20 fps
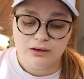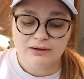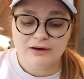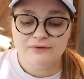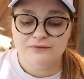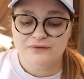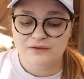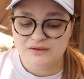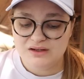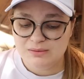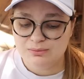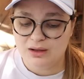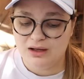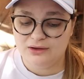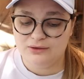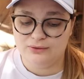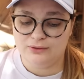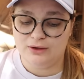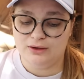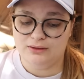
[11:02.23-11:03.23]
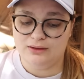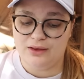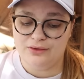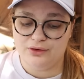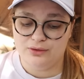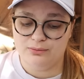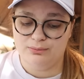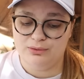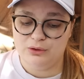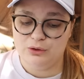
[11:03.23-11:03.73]
Around 50 bucks for a
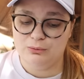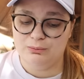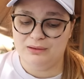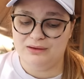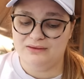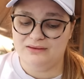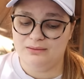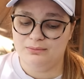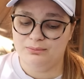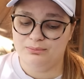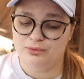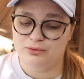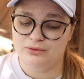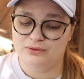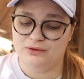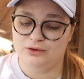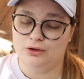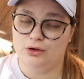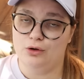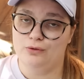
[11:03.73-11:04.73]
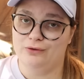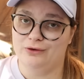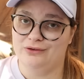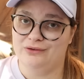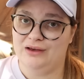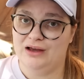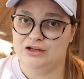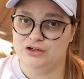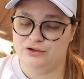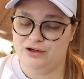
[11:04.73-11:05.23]
leather boot, but some boots are
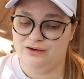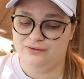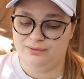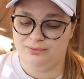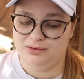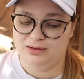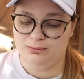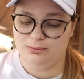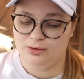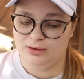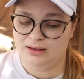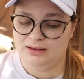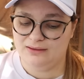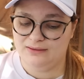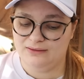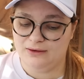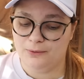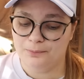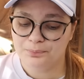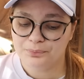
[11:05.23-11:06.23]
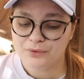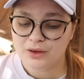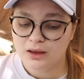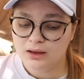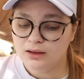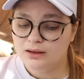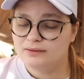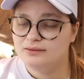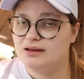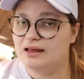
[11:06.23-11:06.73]
oversaturated from Timberland. So
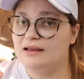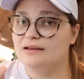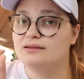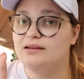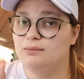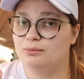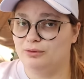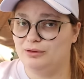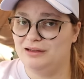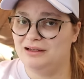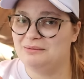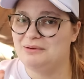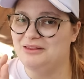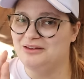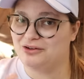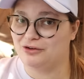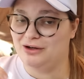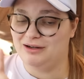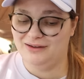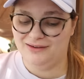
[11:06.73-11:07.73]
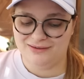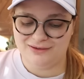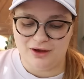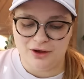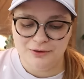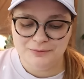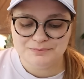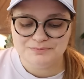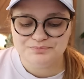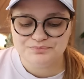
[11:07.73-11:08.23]
take Timberland with a grain of
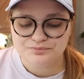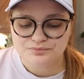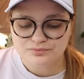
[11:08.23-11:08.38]
salt.